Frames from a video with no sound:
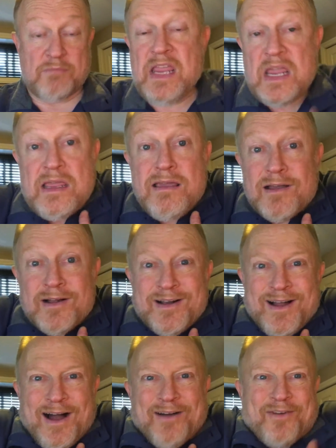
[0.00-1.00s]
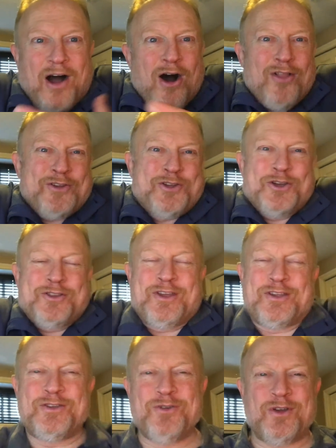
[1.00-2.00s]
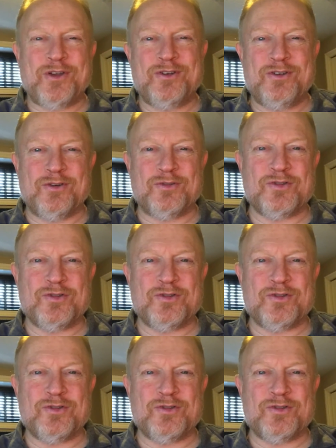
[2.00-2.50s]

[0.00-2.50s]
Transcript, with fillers: me, of all the good that you could do.